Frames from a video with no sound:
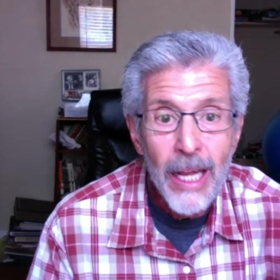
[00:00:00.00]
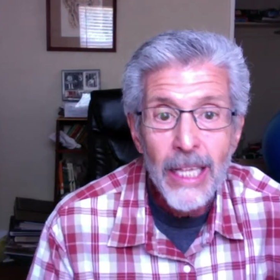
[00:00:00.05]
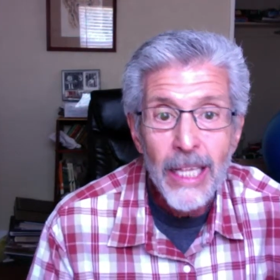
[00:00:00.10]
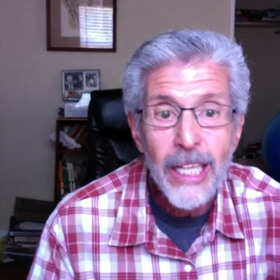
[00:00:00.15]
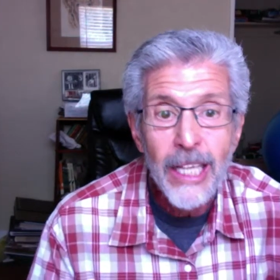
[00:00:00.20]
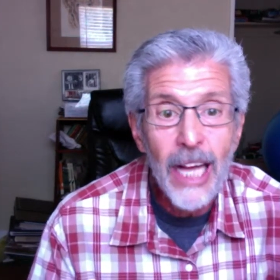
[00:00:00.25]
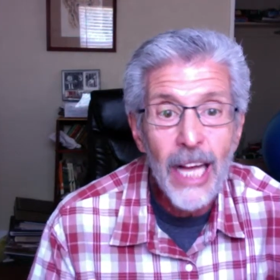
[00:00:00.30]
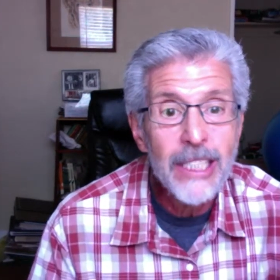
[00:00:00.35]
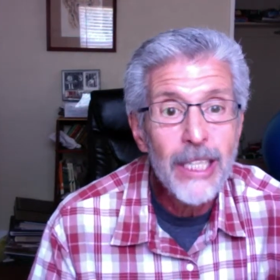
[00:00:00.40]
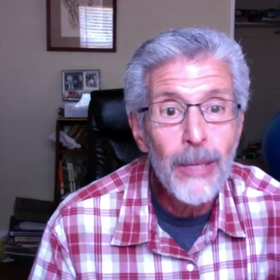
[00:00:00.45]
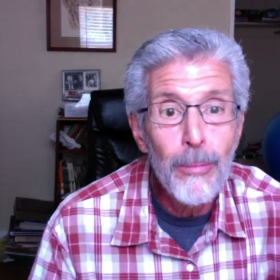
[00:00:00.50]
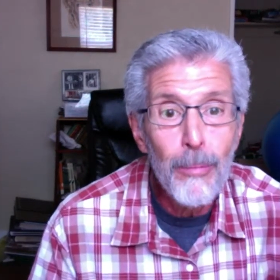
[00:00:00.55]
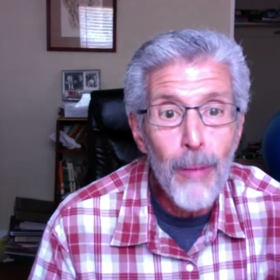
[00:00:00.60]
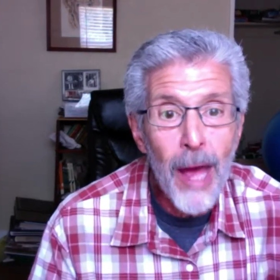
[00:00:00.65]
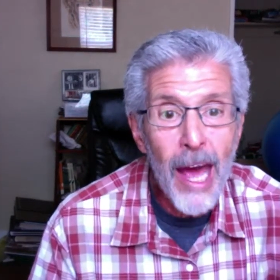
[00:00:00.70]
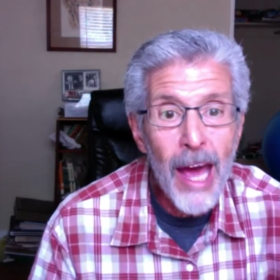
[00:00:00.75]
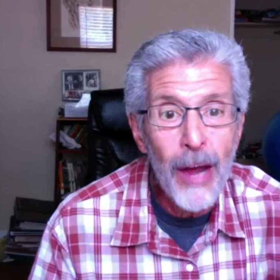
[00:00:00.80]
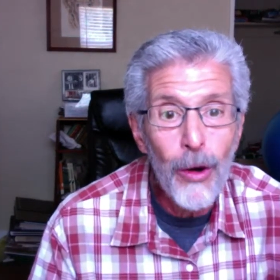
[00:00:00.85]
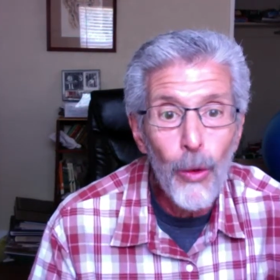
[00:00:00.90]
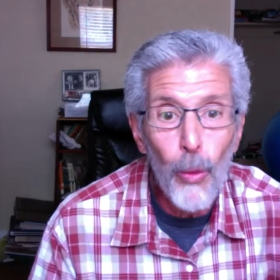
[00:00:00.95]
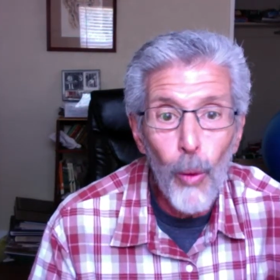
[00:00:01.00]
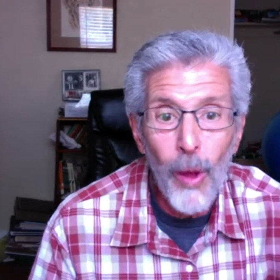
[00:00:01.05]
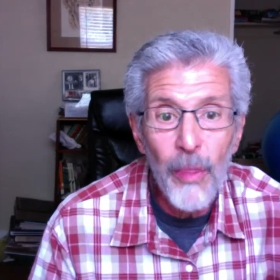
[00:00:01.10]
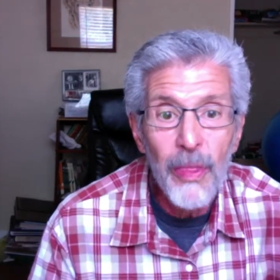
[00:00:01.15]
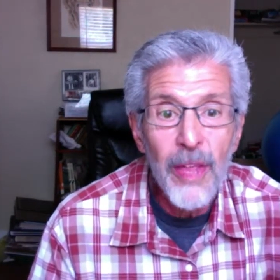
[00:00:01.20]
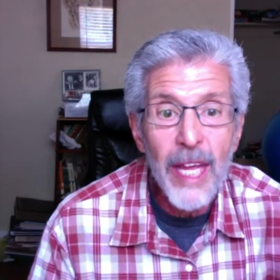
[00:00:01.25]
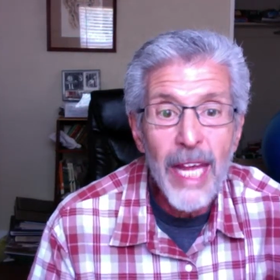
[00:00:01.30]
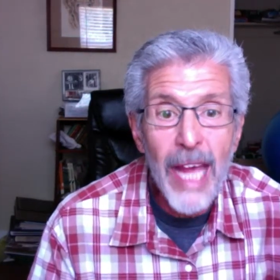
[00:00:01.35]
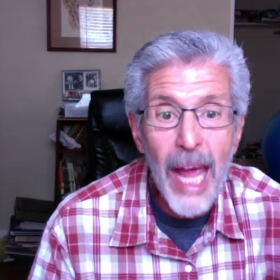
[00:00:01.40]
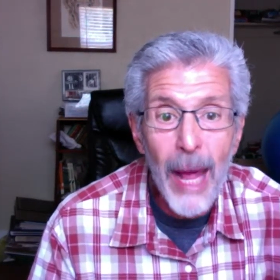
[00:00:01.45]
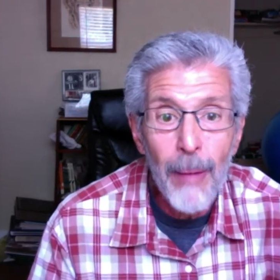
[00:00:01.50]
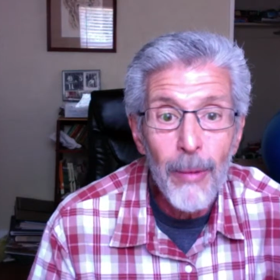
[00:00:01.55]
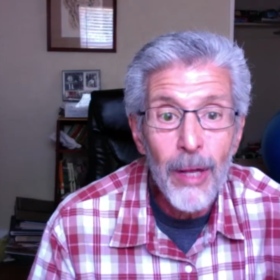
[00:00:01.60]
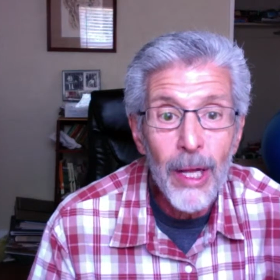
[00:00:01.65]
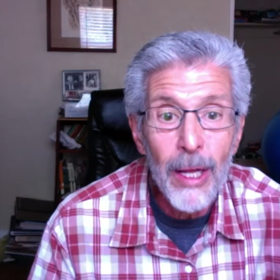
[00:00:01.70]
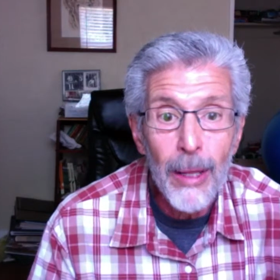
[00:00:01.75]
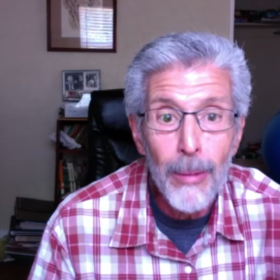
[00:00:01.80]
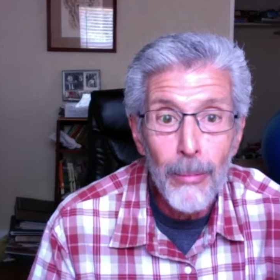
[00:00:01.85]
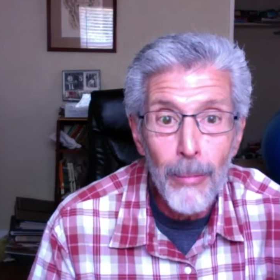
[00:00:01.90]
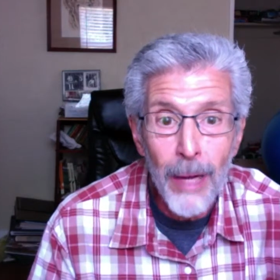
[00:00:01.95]
Doesn't matter what the
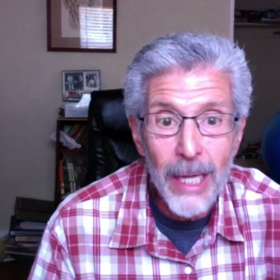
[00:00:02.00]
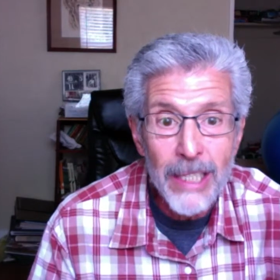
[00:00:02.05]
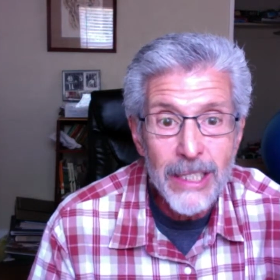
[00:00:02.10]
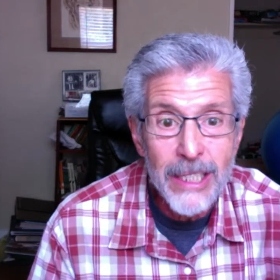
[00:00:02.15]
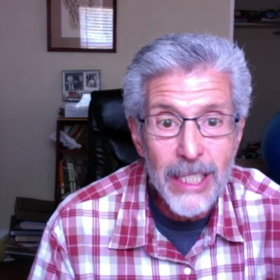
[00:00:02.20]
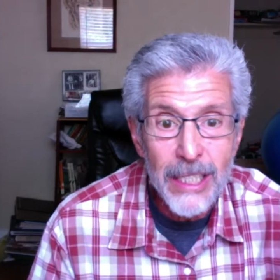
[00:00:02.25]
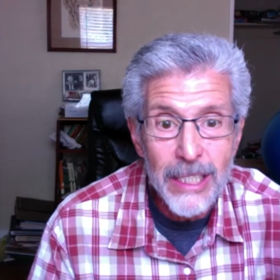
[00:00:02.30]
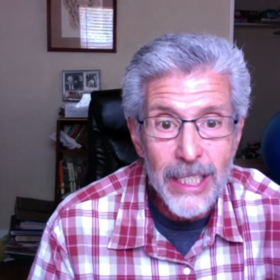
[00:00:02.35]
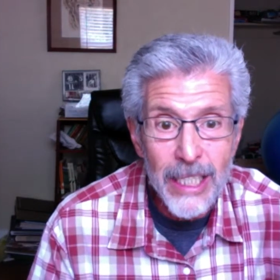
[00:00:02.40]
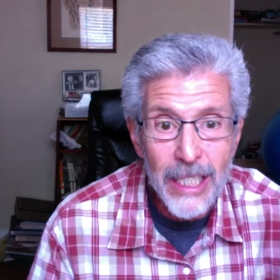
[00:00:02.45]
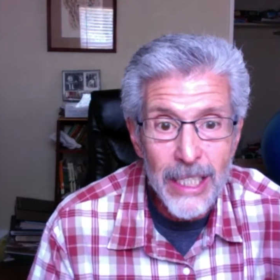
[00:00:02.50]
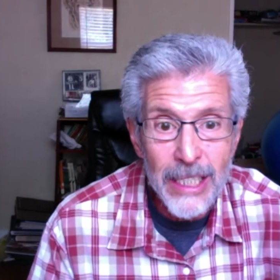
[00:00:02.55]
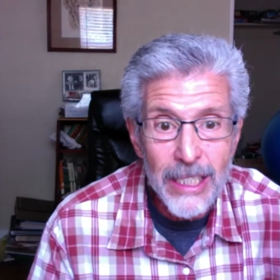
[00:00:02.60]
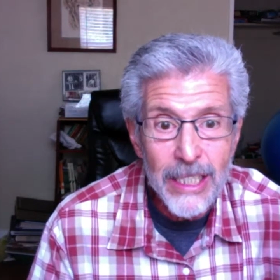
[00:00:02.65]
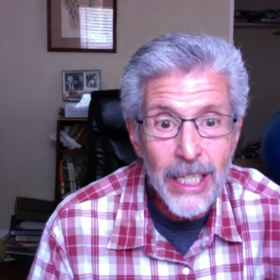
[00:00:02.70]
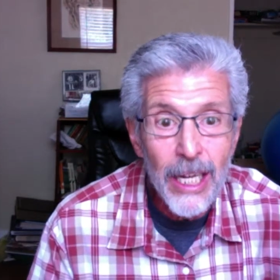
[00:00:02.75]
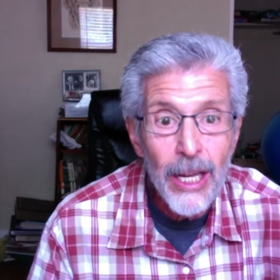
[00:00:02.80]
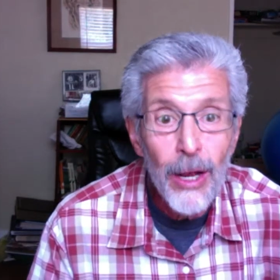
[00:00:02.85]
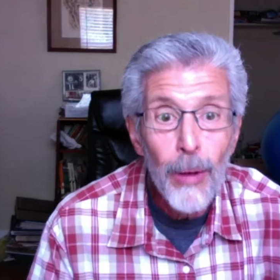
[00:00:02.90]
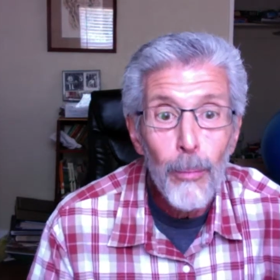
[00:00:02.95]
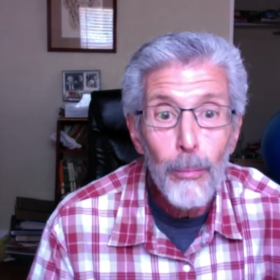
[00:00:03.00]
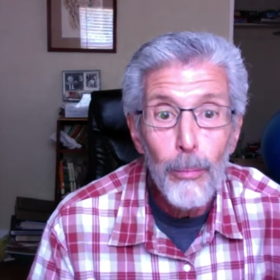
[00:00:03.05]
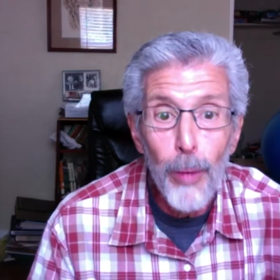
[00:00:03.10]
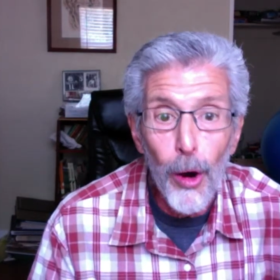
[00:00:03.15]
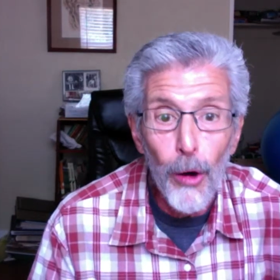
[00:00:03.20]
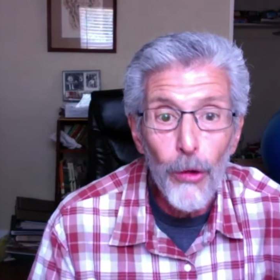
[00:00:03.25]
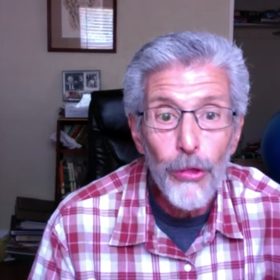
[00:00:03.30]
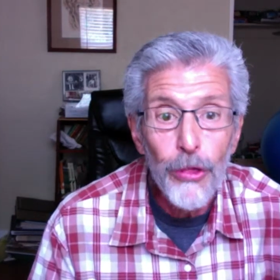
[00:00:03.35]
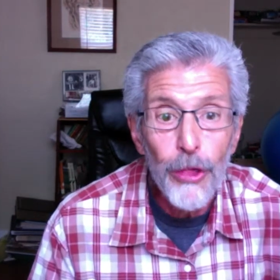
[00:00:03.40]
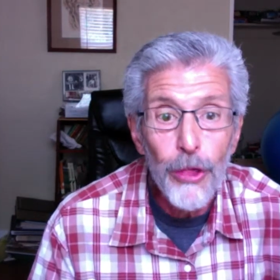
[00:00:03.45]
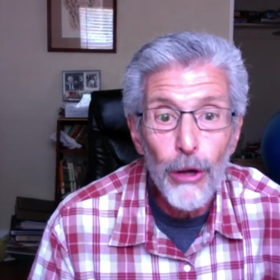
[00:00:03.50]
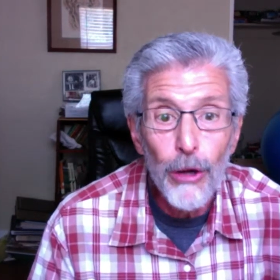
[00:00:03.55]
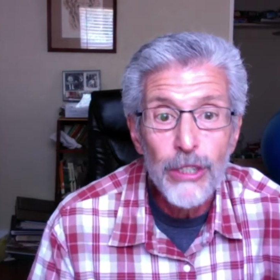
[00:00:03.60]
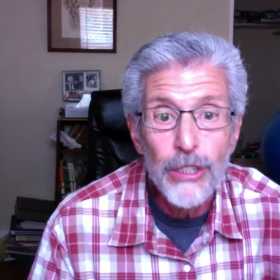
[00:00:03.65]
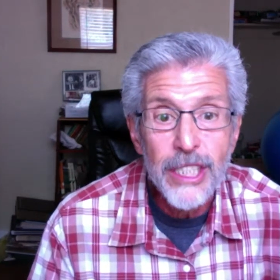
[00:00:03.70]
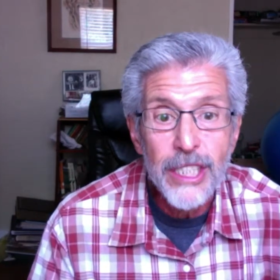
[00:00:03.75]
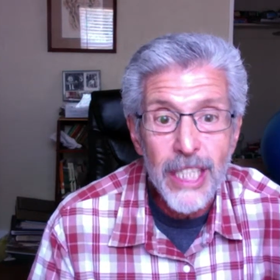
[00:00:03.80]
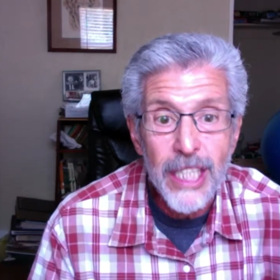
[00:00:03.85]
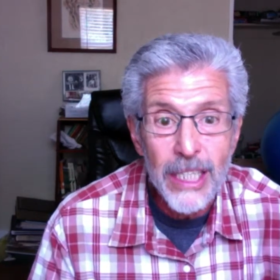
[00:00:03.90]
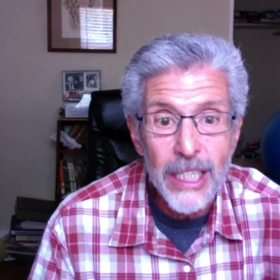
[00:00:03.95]
chemical message is, both
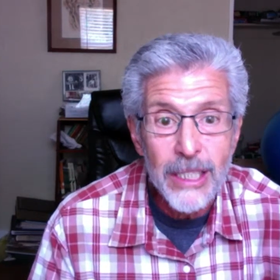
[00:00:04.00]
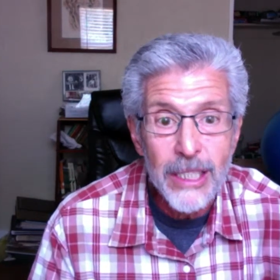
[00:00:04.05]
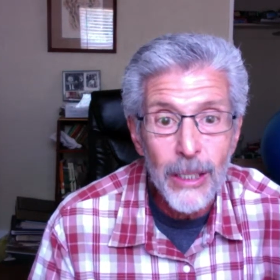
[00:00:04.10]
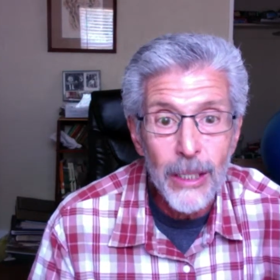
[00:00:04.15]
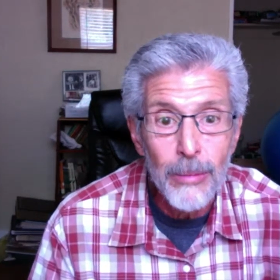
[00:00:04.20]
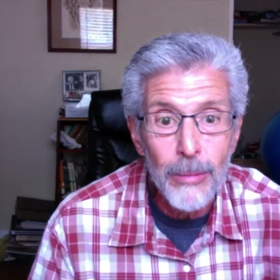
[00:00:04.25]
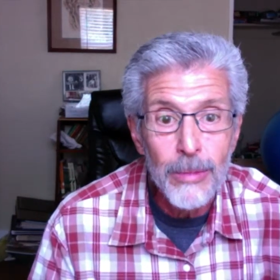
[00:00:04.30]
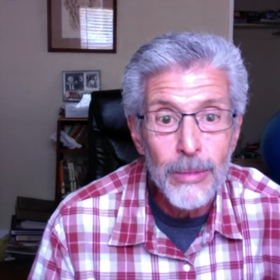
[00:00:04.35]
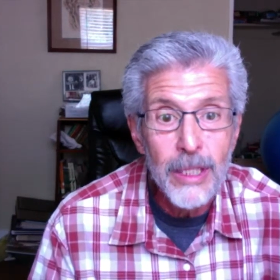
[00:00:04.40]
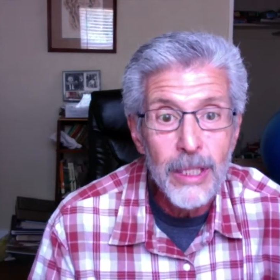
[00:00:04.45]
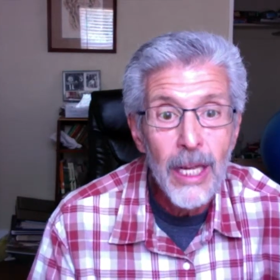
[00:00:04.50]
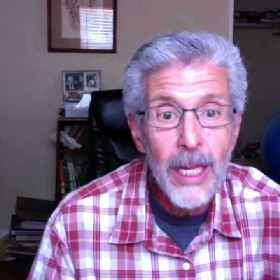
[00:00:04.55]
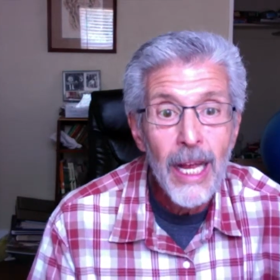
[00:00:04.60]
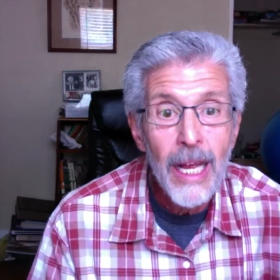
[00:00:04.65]
those systems